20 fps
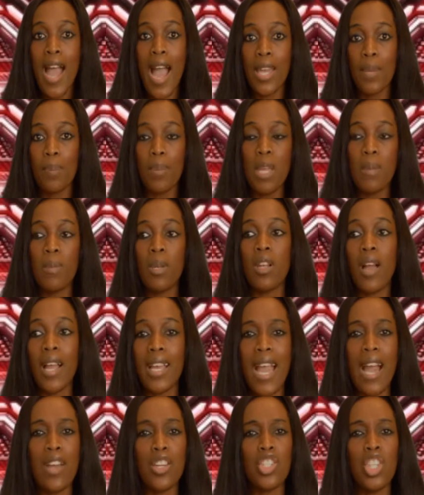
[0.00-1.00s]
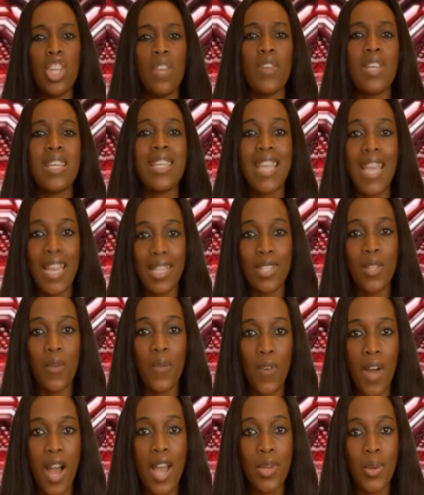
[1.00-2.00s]
And people are like, how did she even get to the
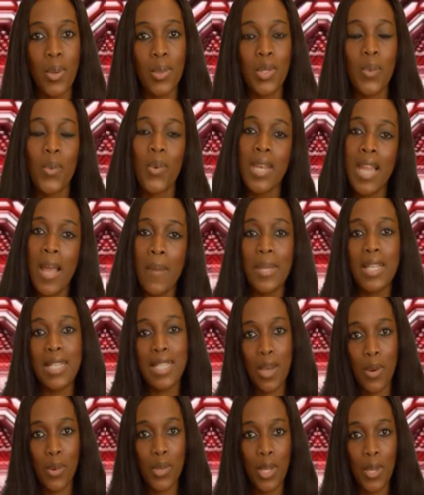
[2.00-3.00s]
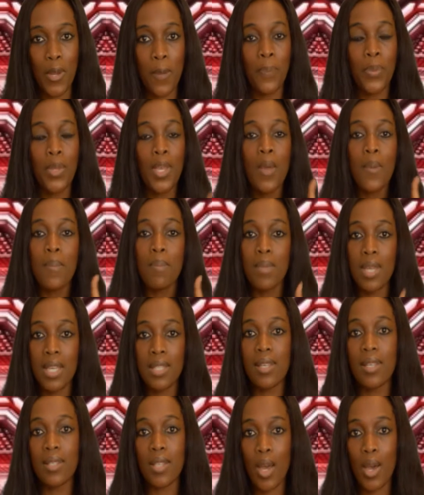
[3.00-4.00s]
finals? Well, let me tell you,
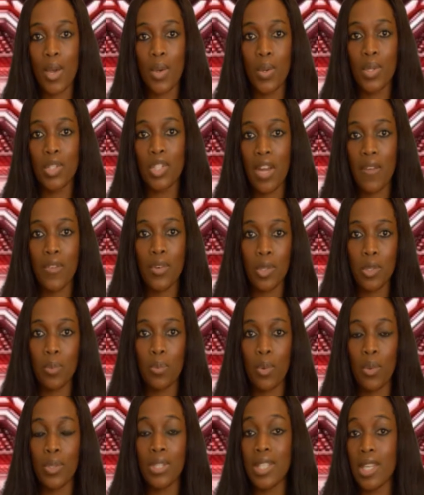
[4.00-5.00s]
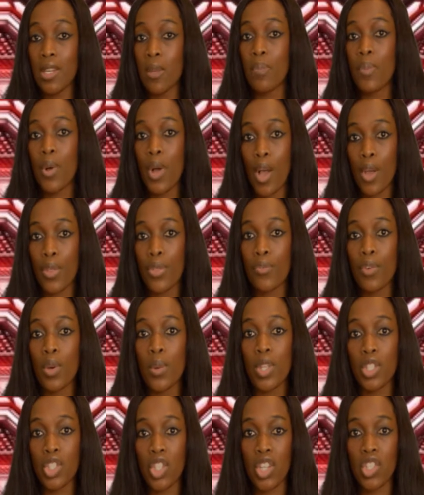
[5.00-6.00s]
Mrs. O, Sharon Osbourne, didn't put her
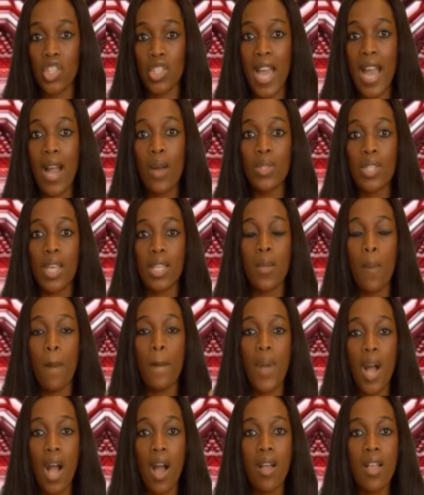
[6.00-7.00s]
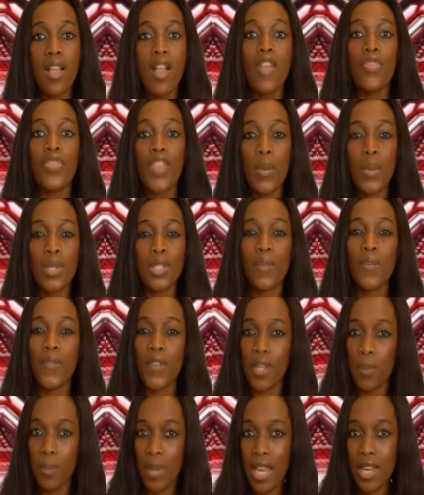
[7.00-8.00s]
through at the judges' houses, but there was the
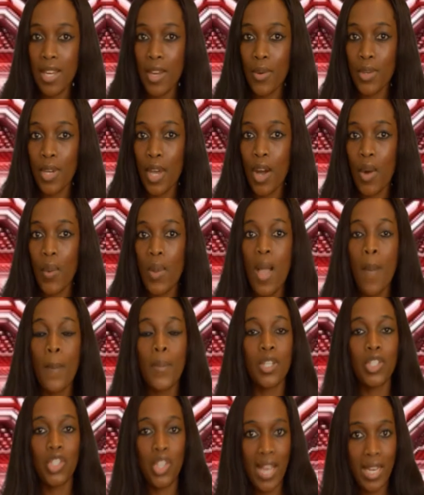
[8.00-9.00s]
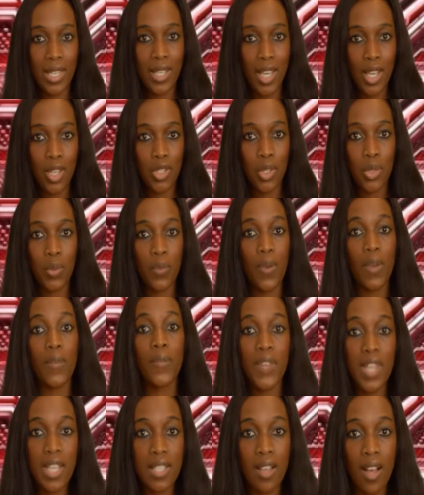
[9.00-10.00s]
Filipino girl, but she had issues with her
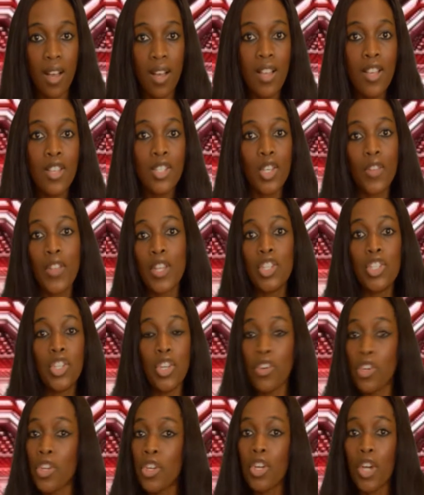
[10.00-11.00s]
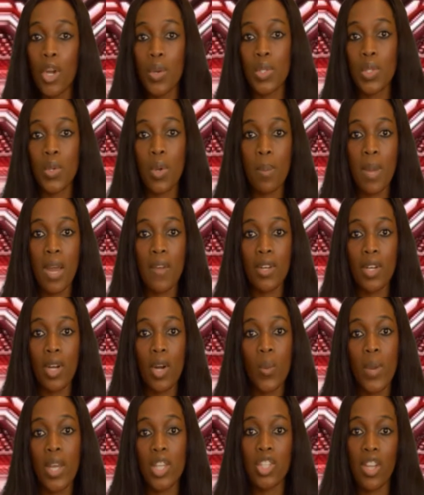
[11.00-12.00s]
visa, so then she couldn't go to
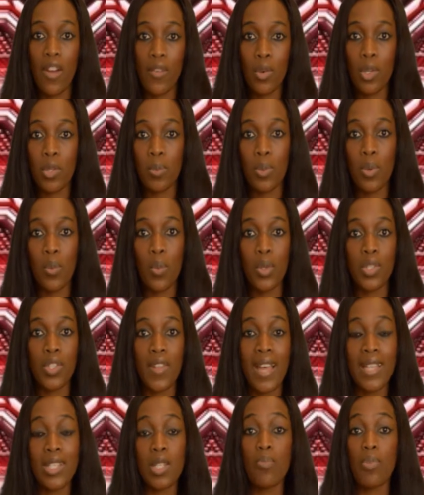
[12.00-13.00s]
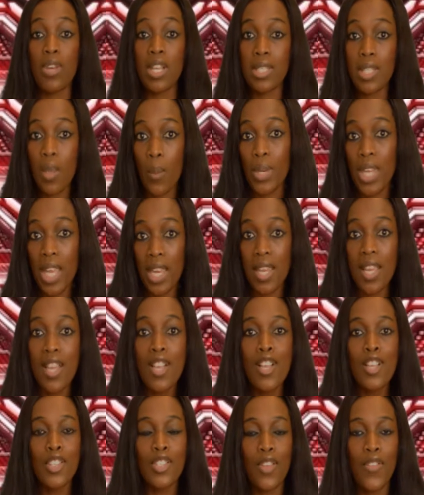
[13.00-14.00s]
America where Sharon Osbourne was. They had to bring someone in.
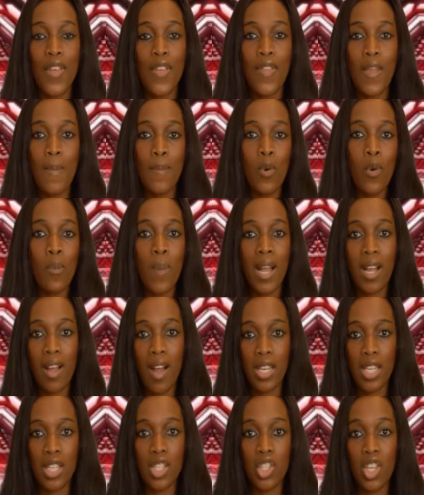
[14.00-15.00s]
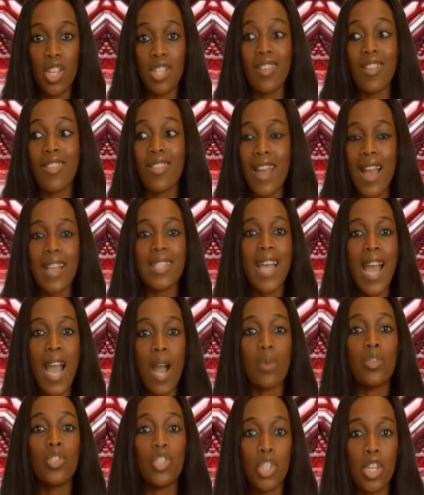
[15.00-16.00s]
So then they brought back Honey G. So that's
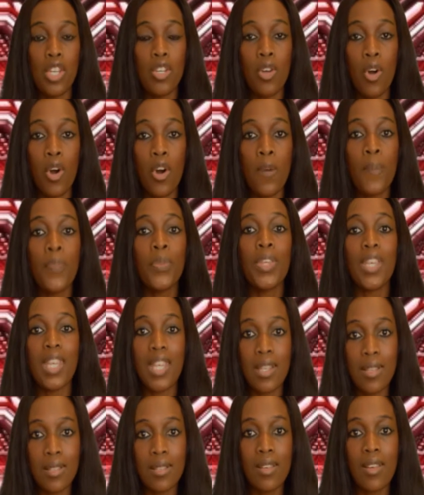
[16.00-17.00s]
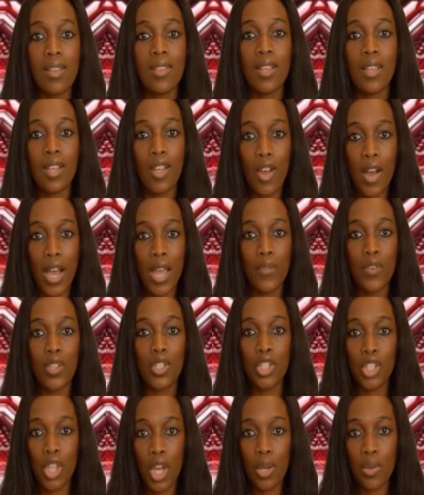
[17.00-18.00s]
how she got into the live
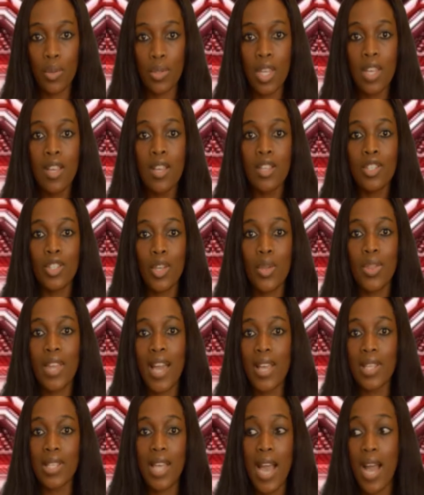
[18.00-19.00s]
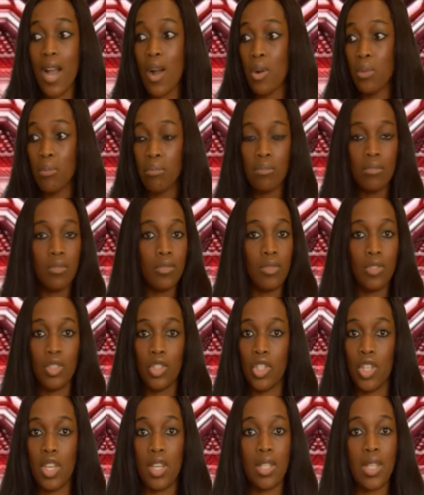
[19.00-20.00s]
shows. So that is how
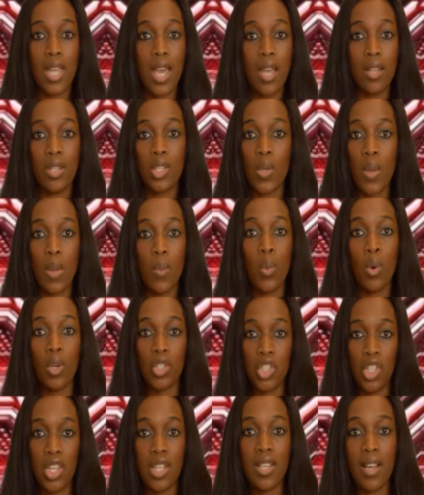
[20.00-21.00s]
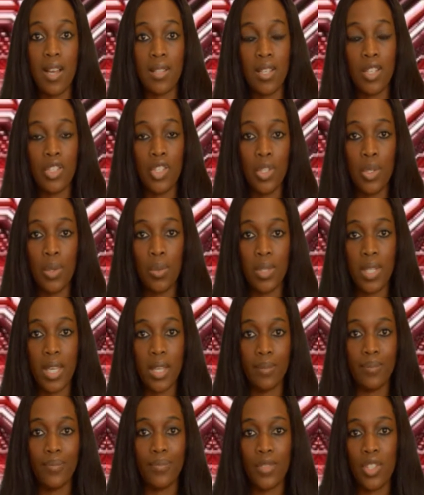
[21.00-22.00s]
she is there doing what she does, as she calls
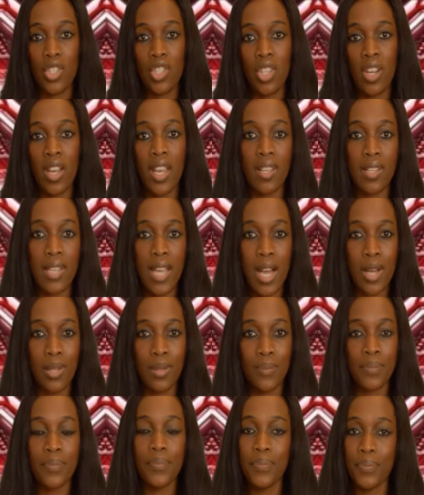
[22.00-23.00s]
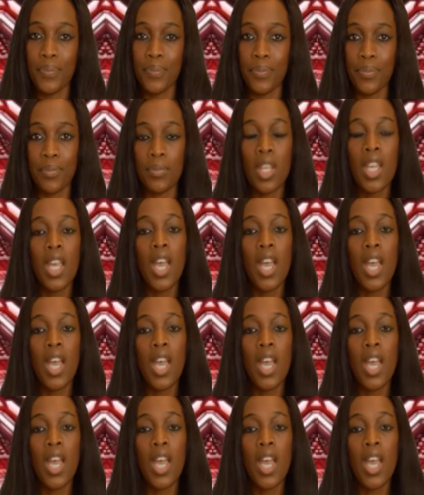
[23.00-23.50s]
it, shut it down. Mm -hmm.